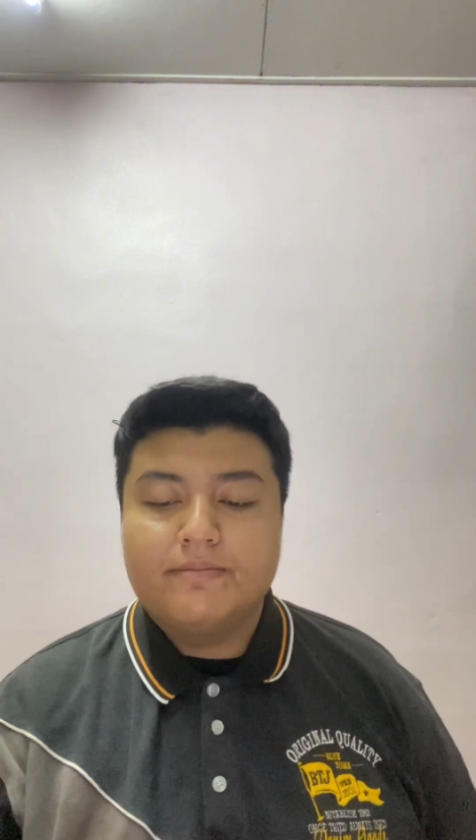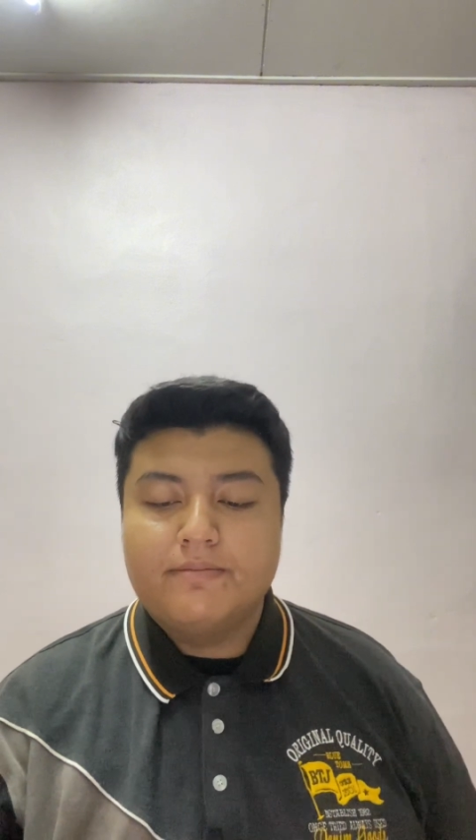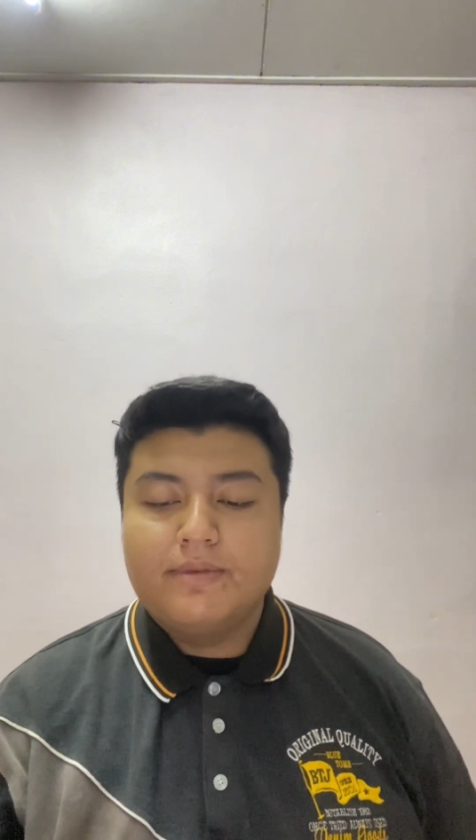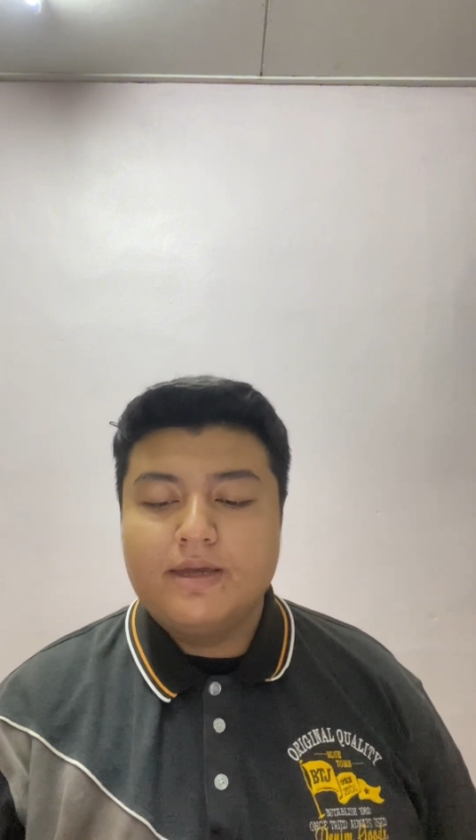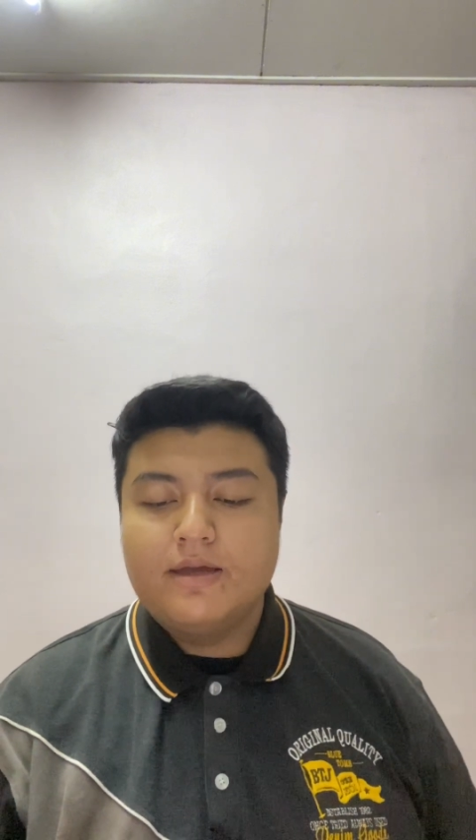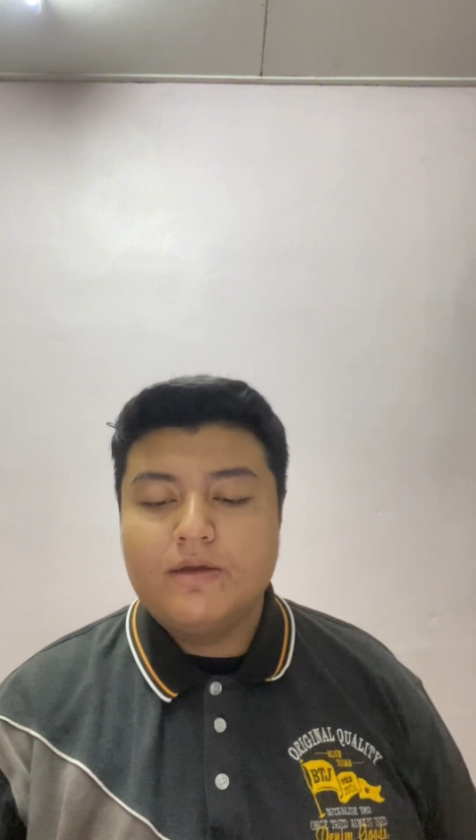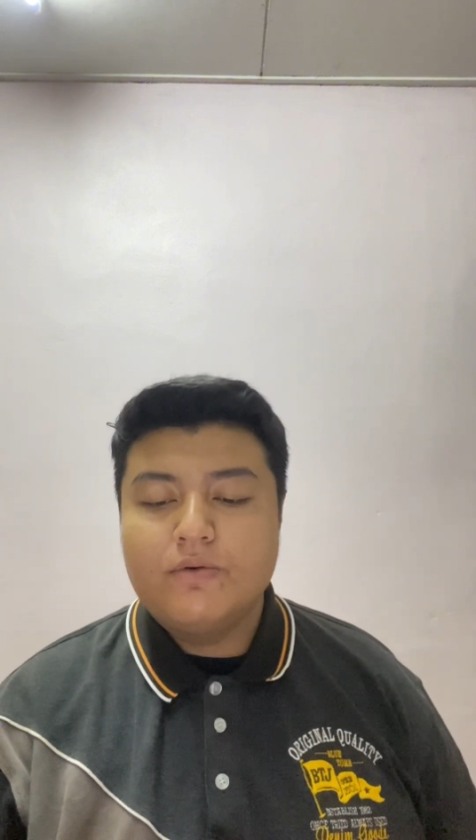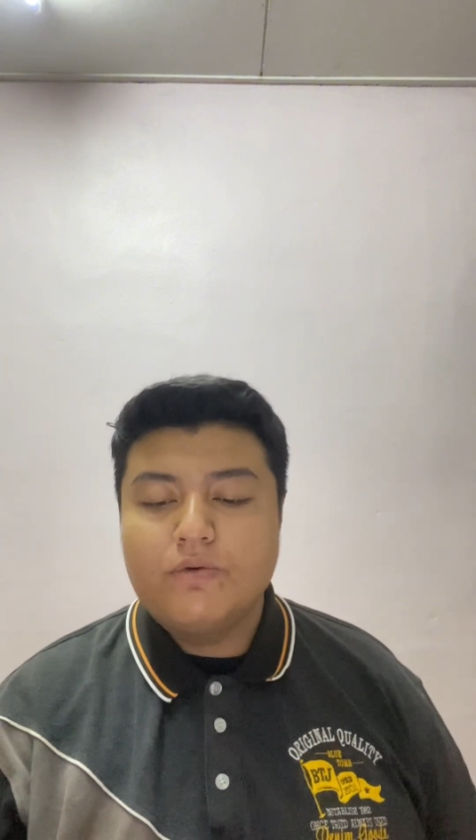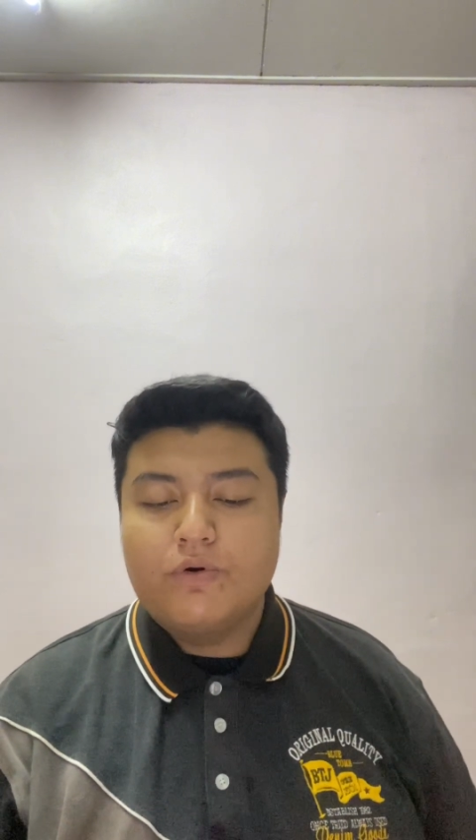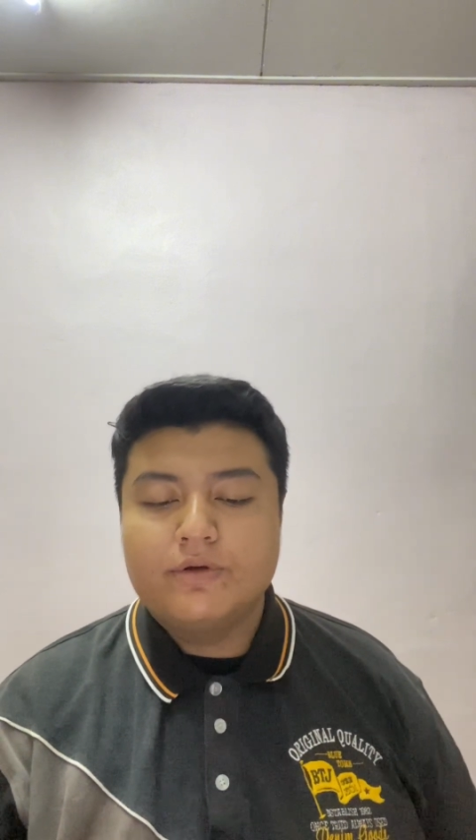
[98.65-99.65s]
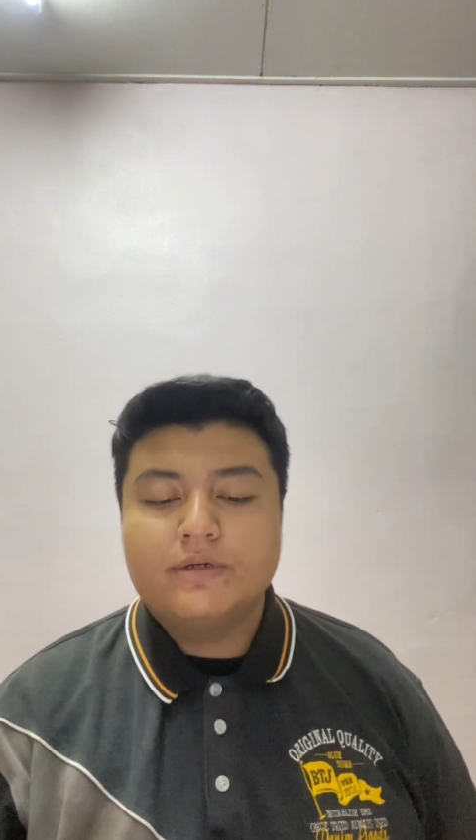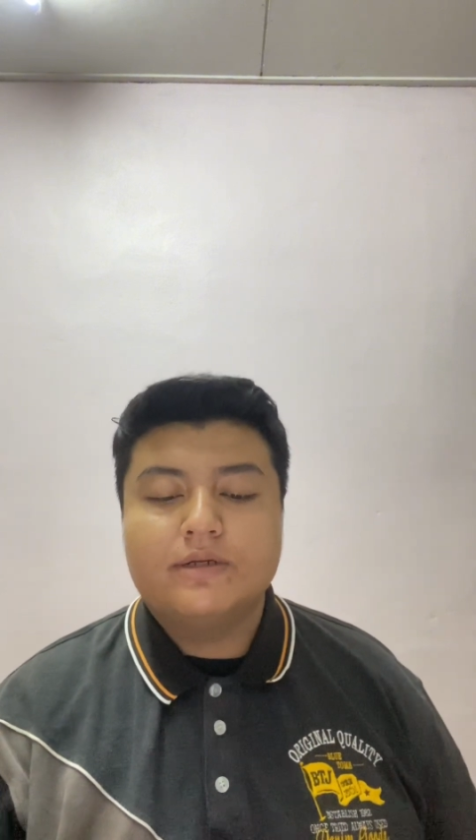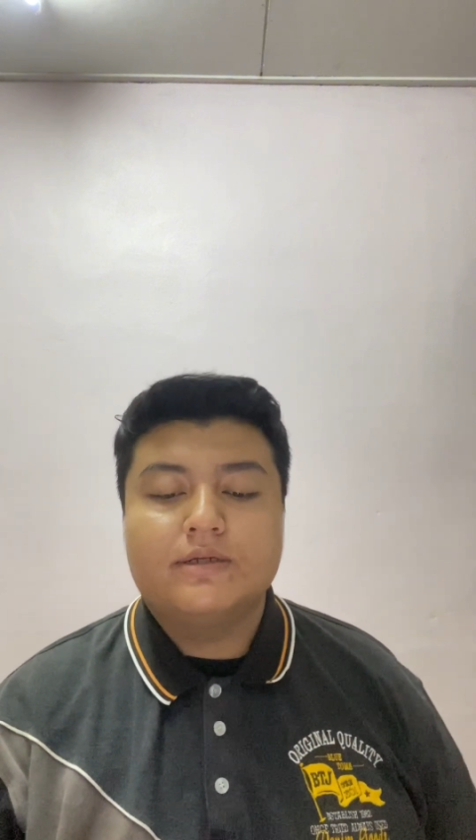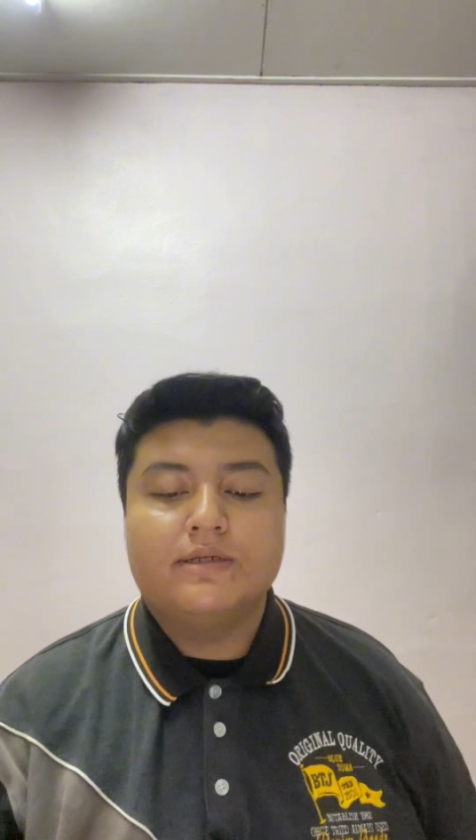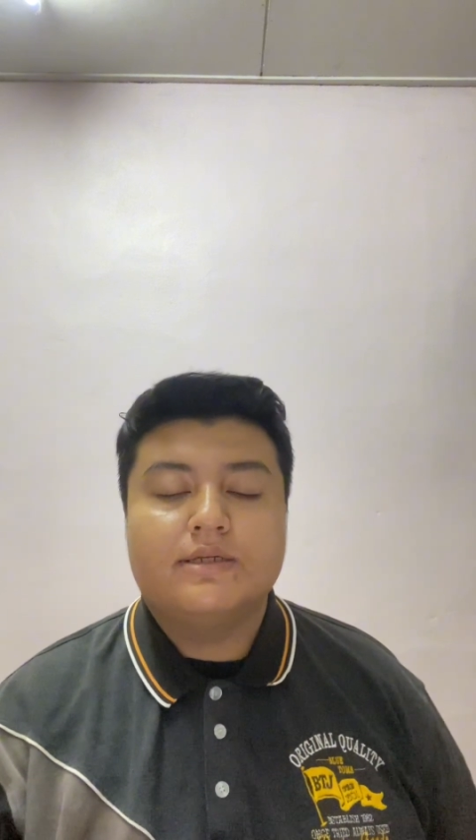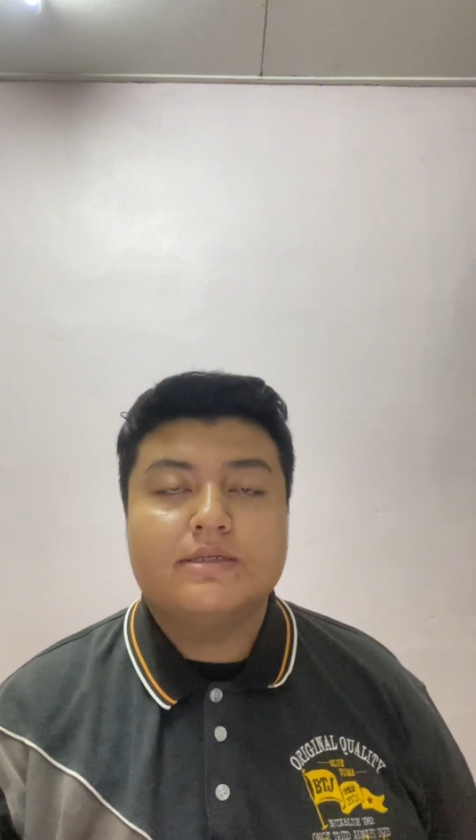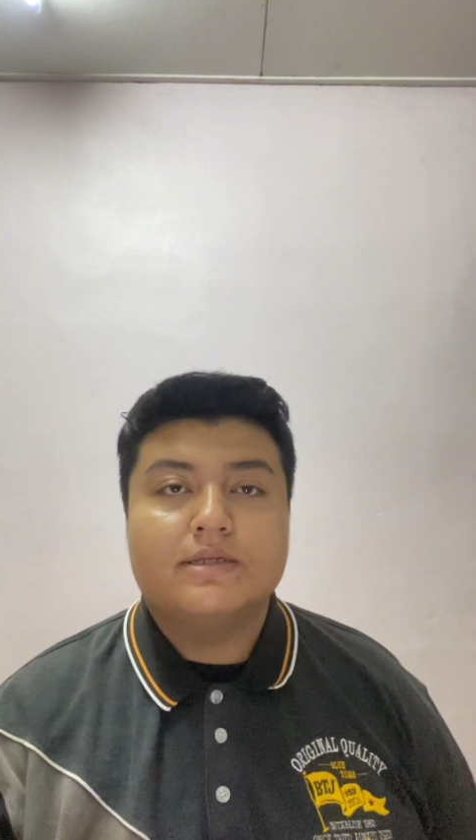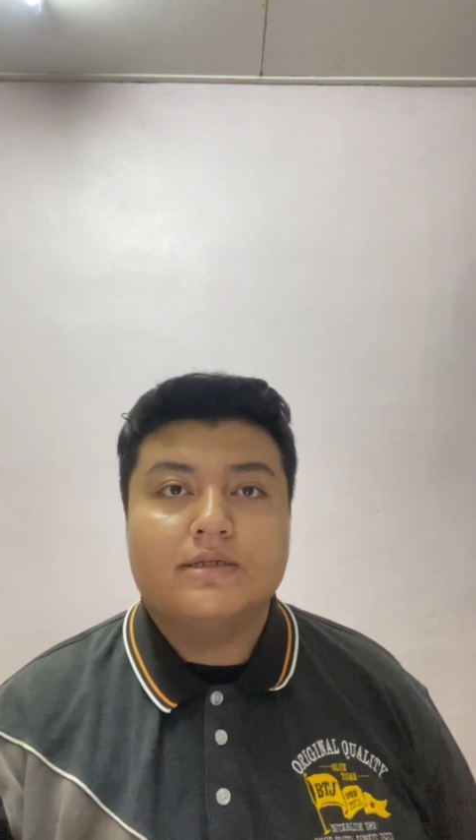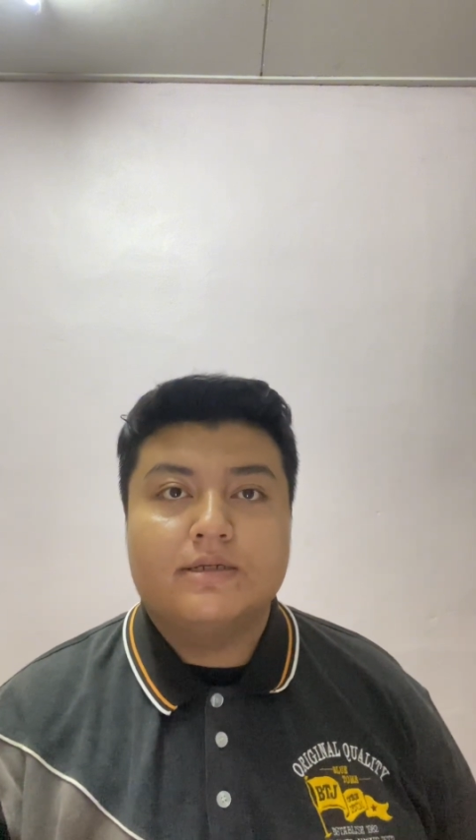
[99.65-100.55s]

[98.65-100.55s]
Beyond this,